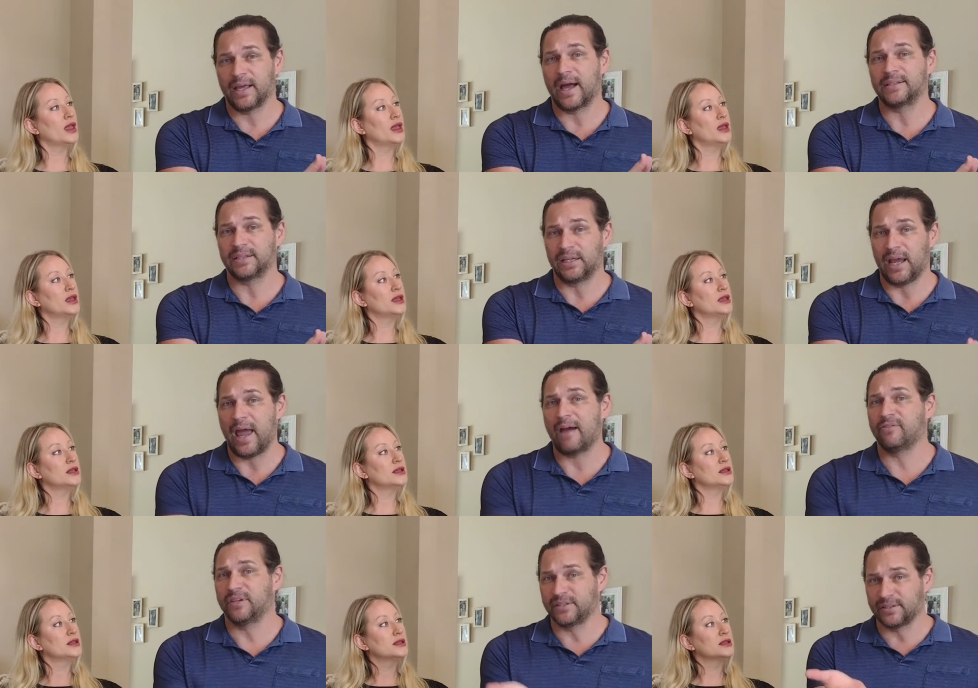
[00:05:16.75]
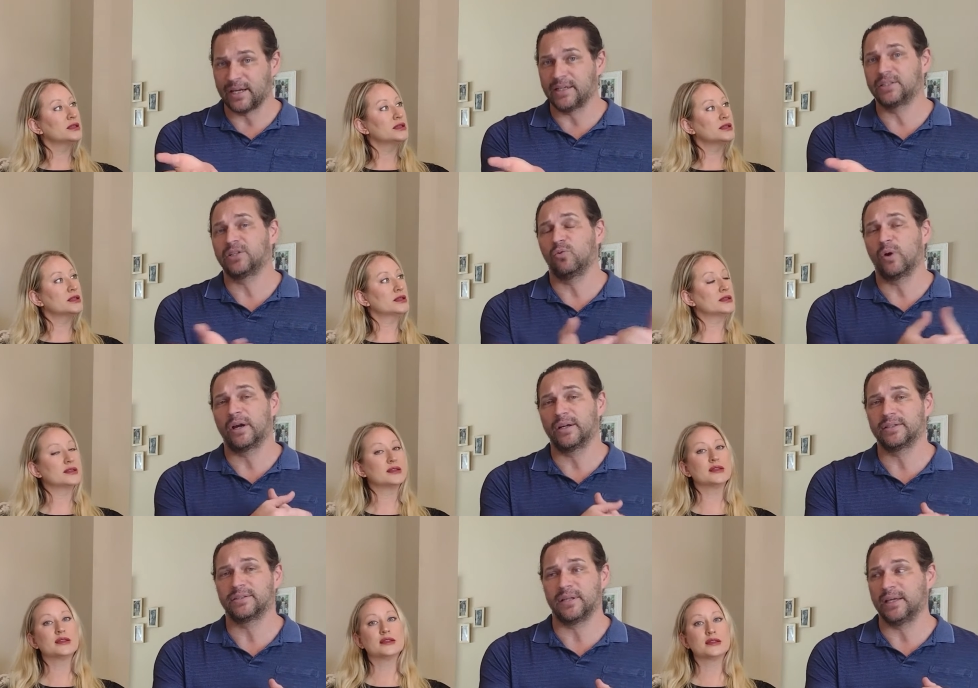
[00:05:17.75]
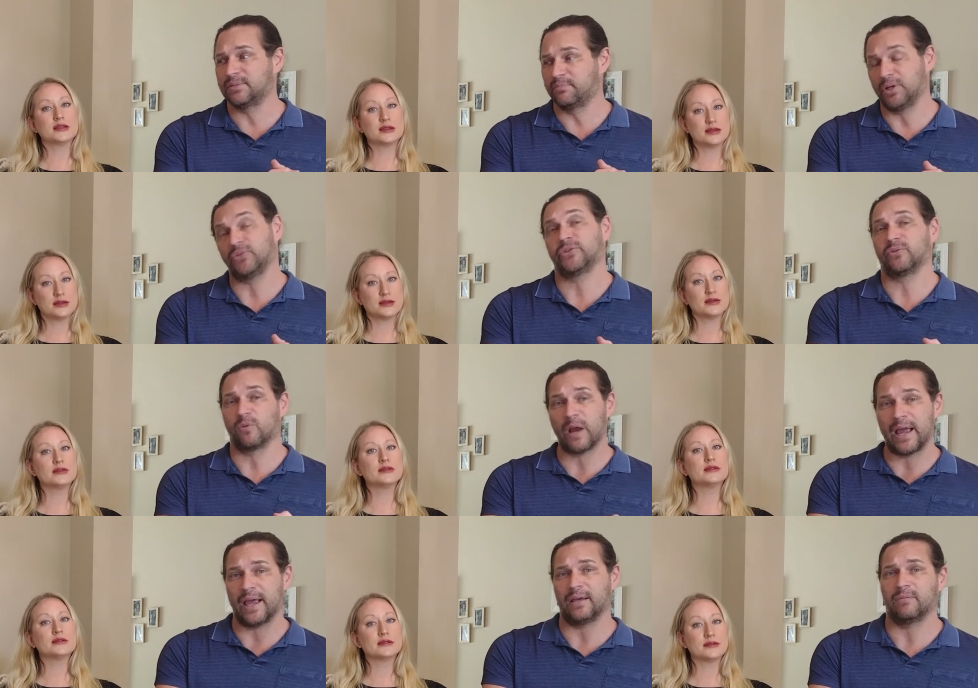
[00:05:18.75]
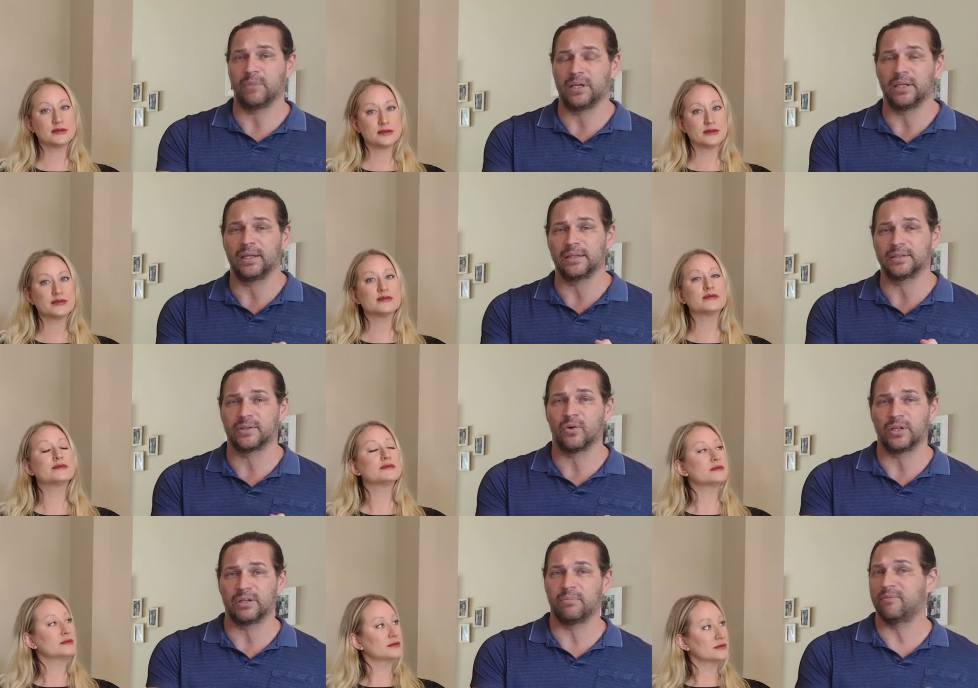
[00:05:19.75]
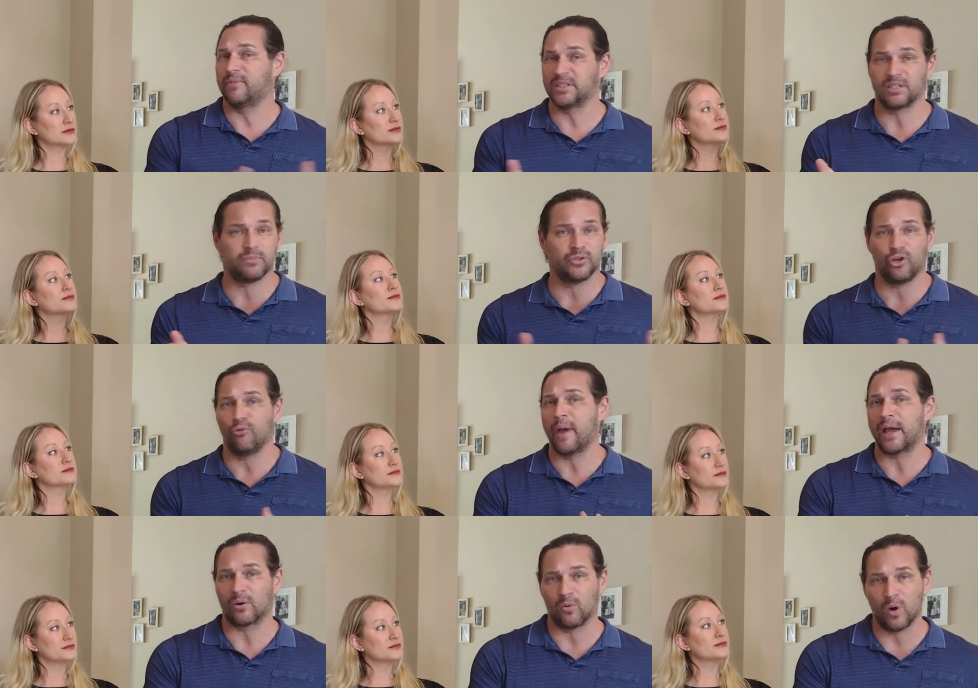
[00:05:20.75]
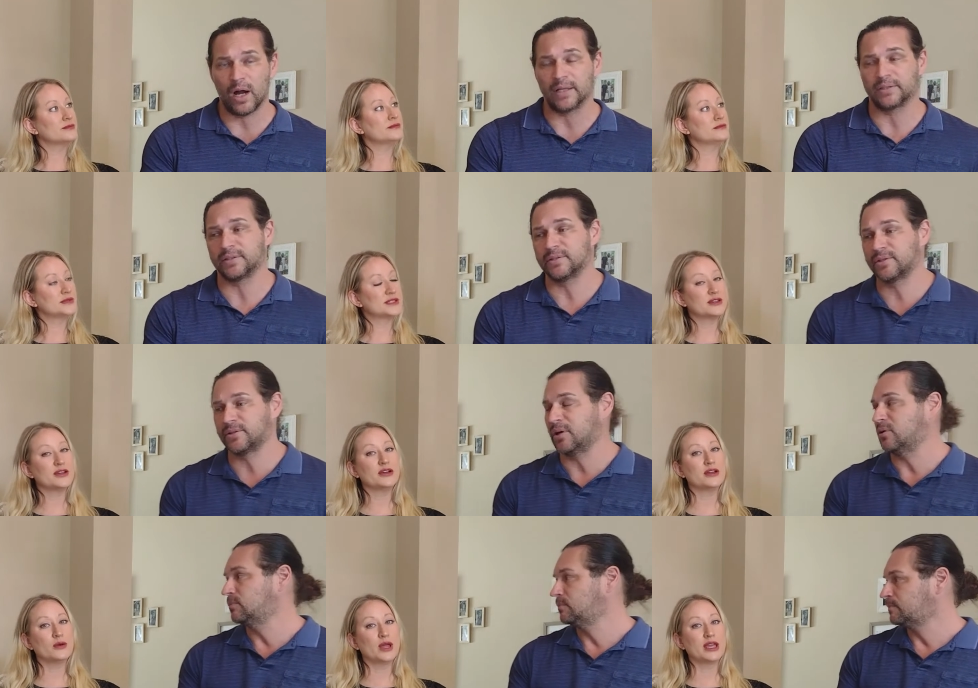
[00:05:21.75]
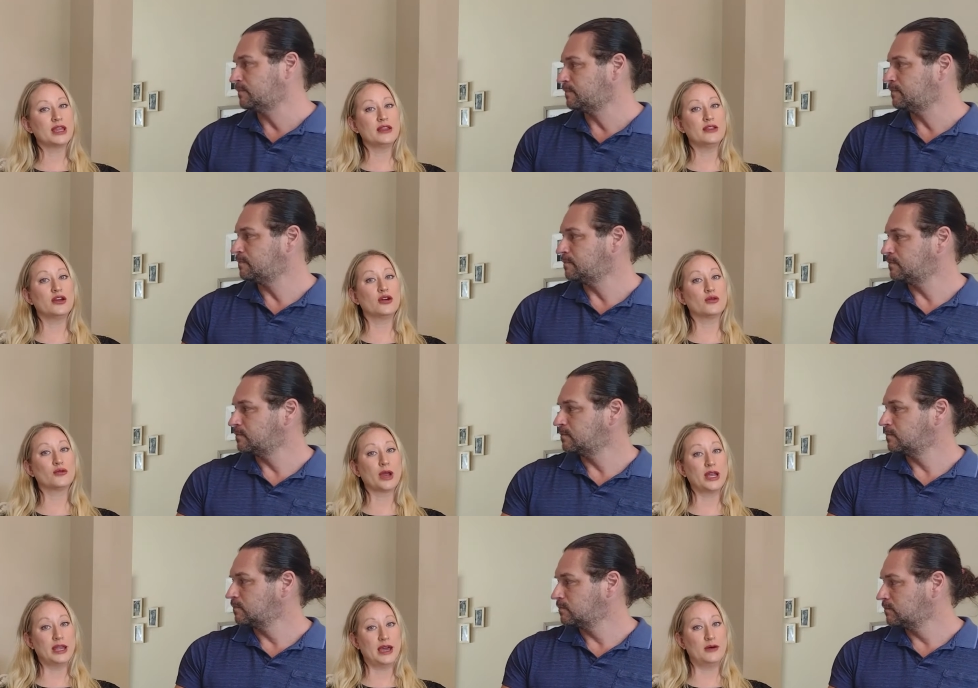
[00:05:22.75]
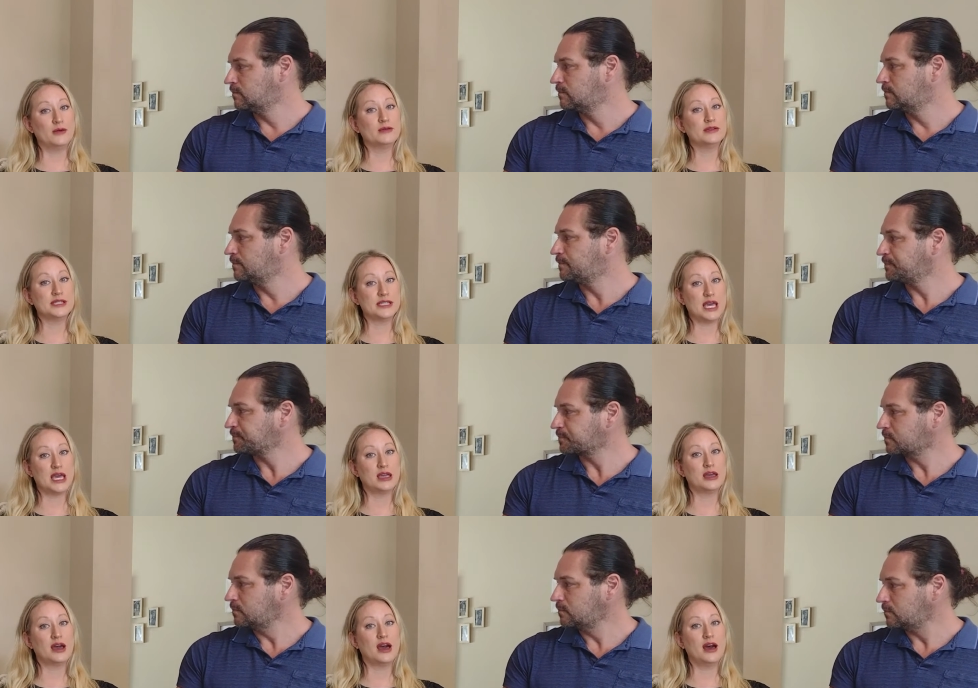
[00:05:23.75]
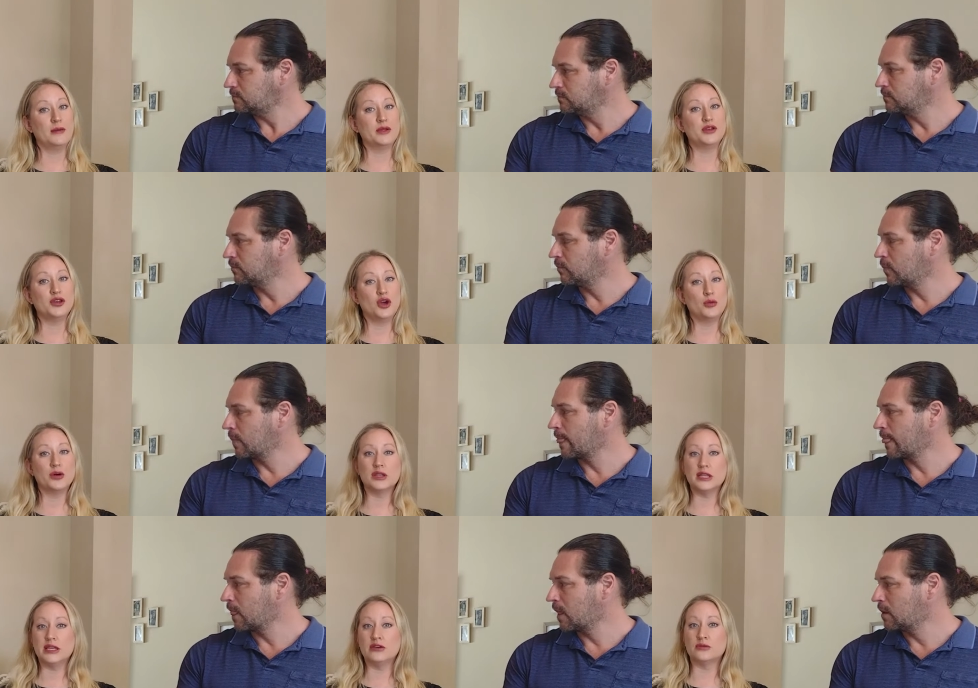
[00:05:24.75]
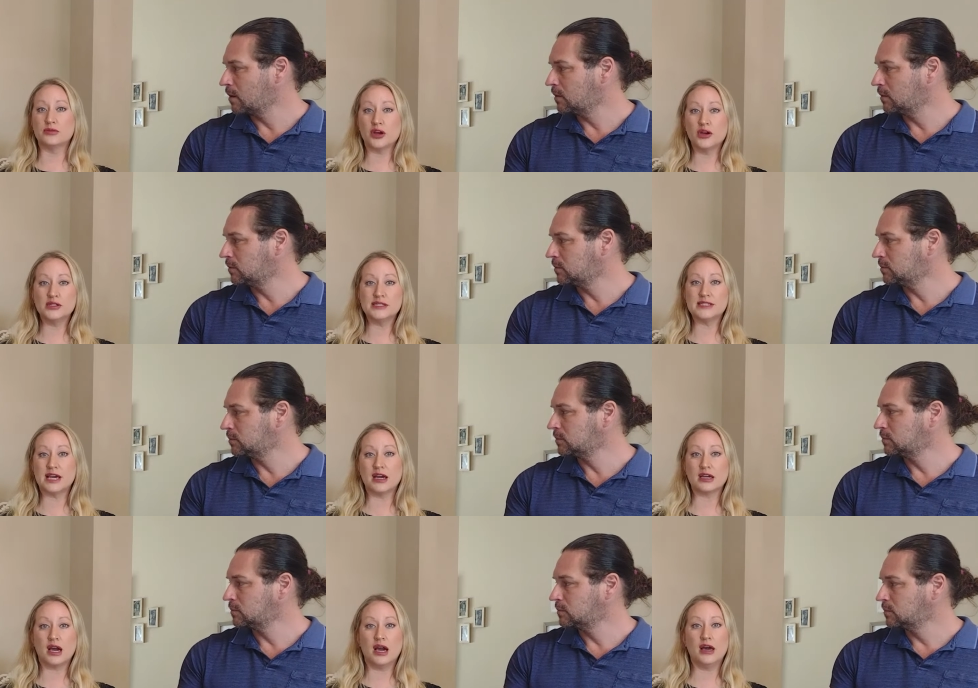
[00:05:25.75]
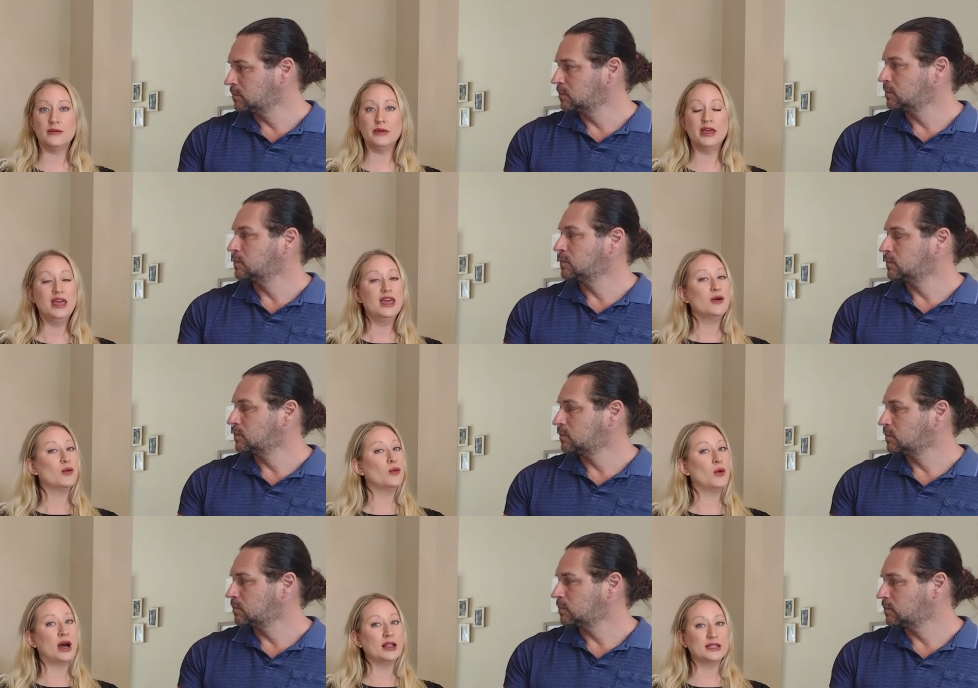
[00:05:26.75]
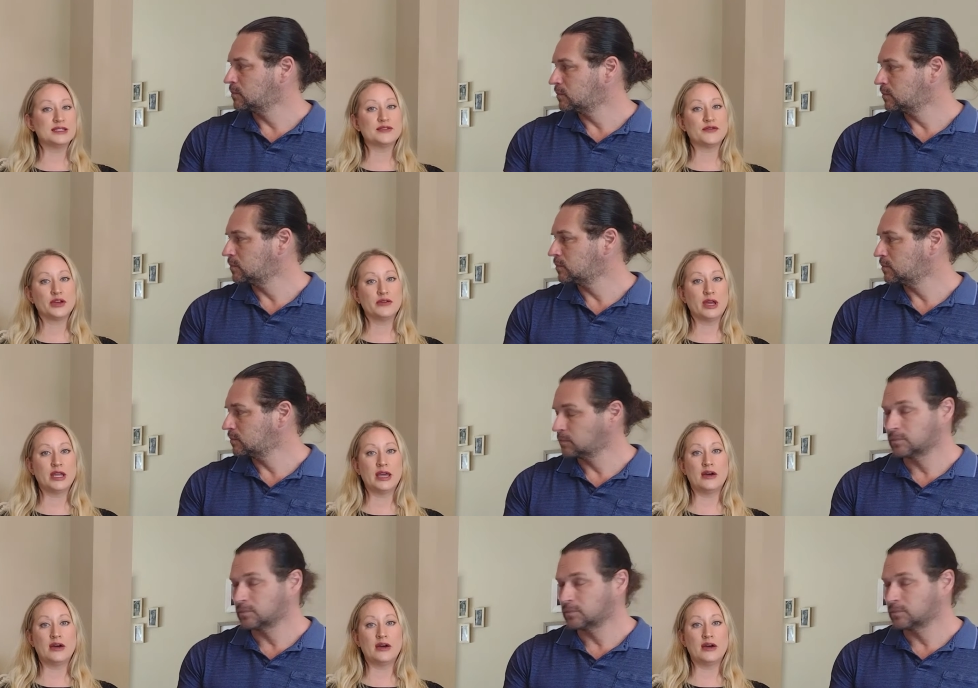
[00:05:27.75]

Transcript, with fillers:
Speaker 1: guy is going to have this site to where it's it's built to rank, meaning it's going to be visible no matter what. So, so. you're going to
Speaker 2: want to get in there right now today. Um, NobleLegalPros.com. While it's free right